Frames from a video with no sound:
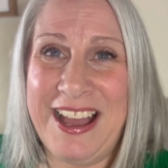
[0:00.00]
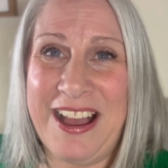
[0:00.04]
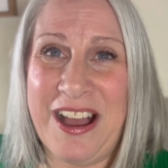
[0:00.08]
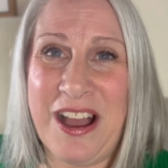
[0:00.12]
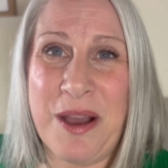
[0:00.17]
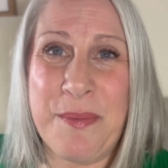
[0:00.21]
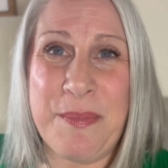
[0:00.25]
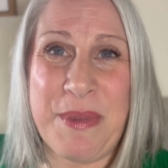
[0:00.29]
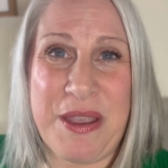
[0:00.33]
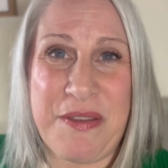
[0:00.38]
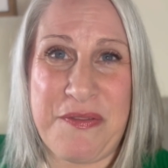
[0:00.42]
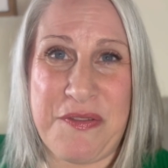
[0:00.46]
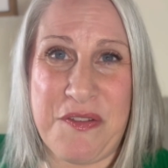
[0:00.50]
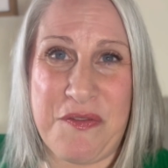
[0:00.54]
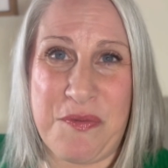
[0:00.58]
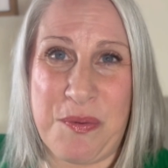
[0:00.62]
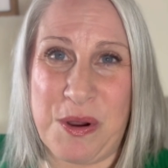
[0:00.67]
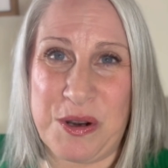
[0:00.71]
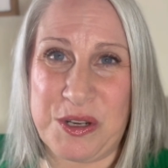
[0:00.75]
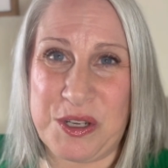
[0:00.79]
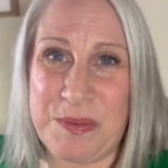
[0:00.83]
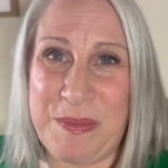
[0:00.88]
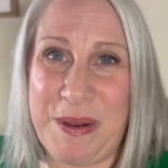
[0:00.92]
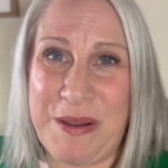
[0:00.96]
If you've
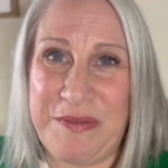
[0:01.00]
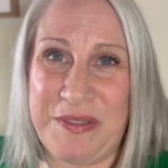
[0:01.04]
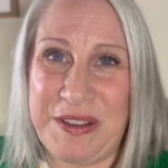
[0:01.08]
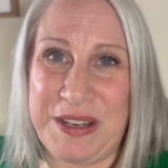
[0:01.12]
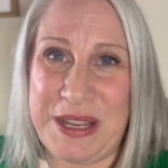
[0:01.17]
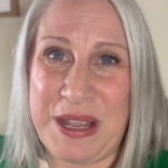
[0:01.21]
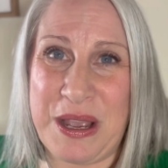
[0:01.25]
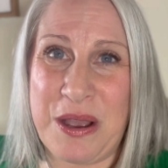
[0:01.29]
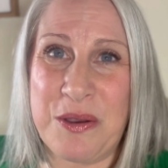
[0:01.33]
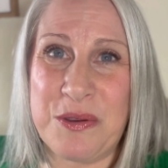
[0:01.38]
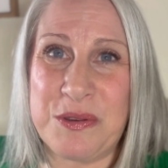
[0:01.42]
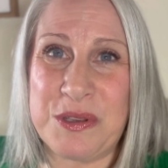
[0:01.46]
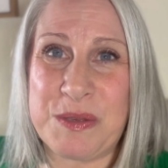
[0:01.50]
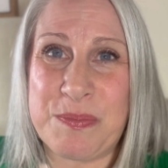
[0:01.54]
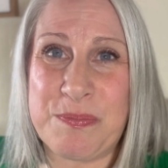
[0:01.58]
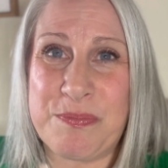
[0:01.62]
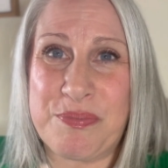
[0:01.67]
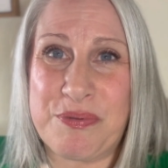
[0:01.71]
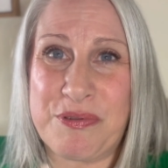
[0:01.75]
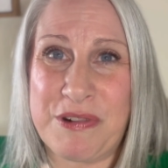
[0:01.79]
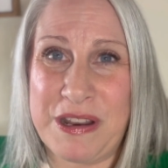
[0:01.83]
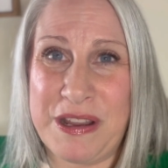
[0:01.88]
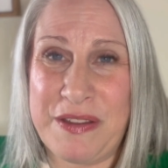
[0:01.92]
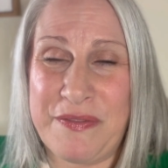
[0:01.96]
watched my videos
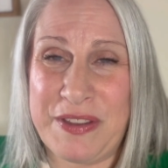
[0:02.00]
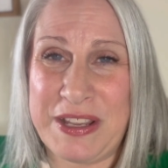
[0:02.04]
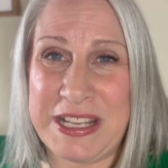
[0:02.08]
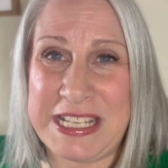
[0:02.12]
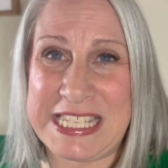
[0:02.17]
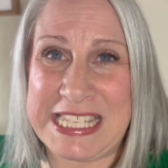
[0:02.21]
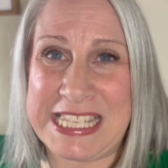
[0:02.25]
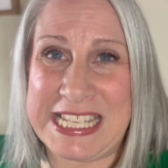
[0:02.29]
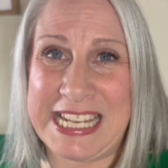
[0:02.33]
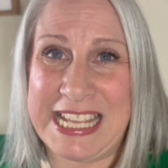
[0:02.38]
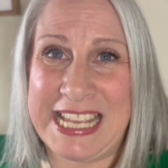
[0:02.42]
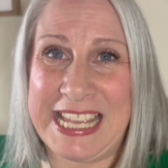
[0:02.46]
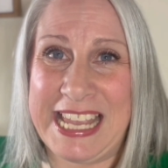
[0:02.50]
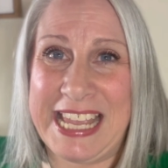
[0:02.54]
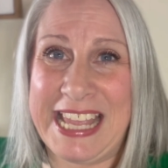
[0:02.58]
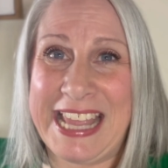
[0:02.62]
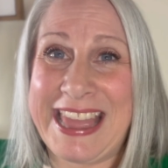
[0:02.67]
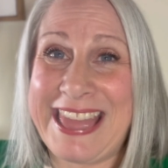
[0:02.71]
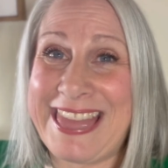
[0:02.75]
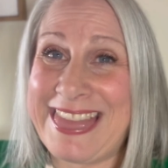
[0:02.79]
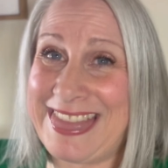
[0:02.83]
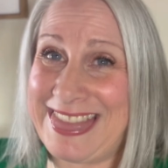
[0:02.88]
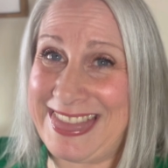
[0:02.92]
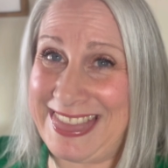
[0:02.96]

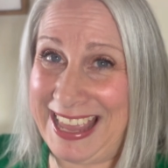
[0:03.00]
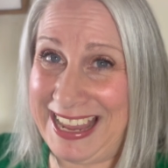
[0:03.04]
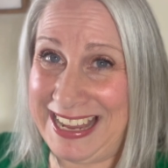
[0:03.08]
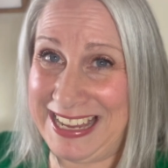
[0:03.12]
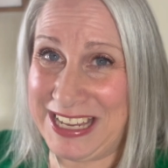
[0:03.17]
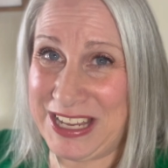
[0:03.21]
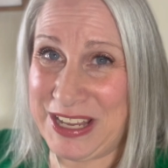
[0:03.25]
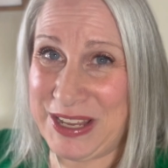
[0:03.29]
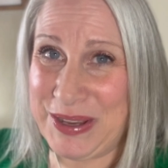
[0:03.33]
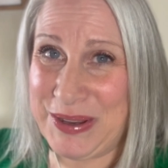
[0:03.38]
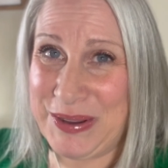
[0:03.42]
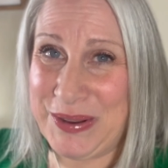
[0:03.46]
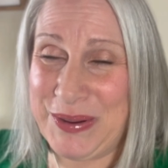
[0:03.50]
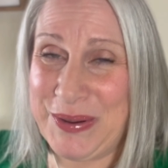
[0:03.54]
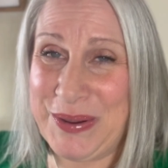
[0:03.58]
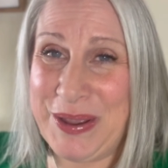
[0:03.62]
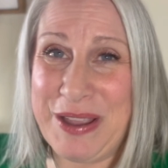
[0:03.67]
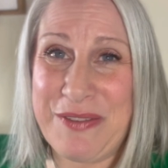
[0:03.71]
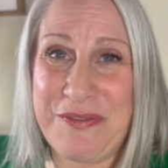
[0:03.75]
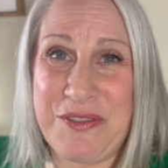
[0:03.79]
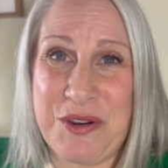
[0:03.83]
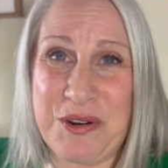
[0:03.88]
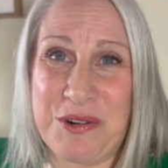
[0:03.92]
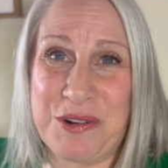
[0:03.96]
previously, thank you.
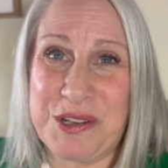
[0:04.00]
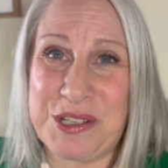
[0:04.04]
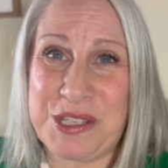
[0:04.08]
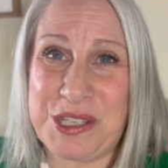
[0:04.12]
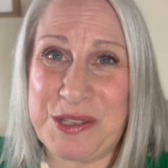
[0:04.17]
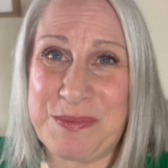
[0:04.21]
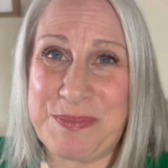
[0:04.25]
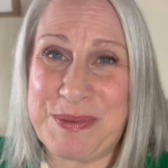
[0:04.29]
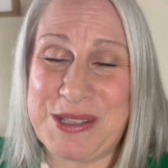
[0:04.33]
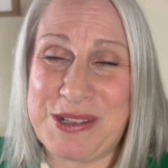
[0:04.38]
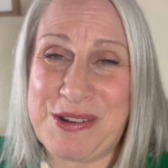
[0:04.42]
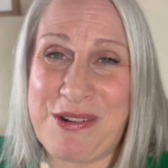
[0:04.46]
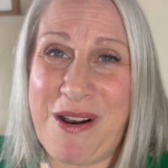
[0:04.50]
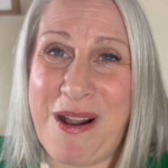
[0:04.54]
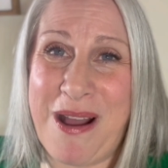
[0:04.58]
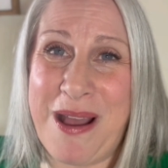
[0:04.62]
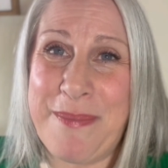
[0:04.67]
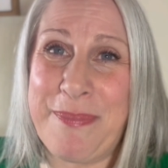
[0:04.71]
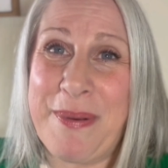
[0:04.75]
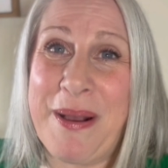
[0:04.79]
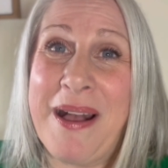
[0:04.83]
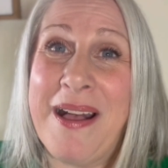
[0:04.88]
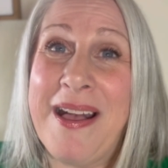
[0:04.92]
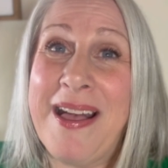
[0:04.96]
If you're a
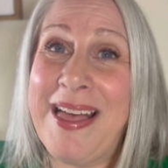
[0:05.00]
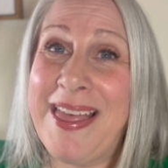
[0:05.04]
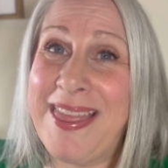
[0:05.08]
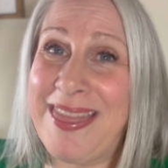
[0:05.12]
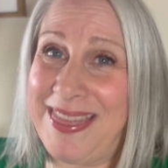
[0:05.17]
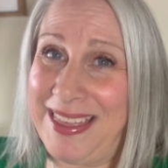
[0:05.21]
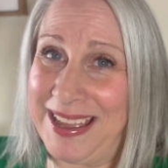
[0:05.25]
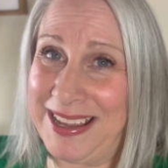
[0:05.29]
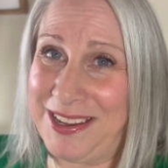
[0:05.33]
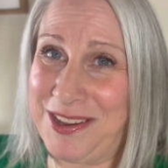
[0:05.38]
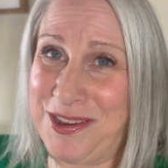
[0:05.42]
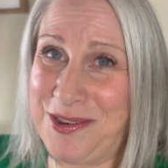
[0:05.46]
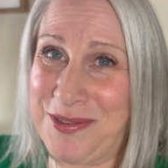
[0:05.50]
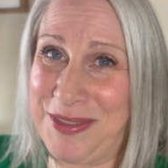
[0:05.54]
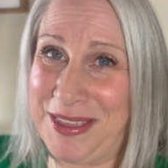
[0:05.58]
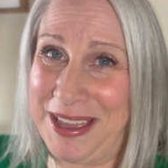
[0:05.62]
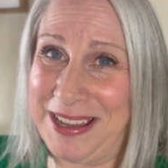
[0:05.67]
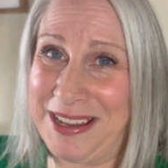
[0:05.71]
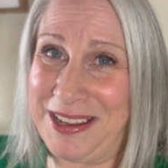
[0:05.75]
subscriber, thank you.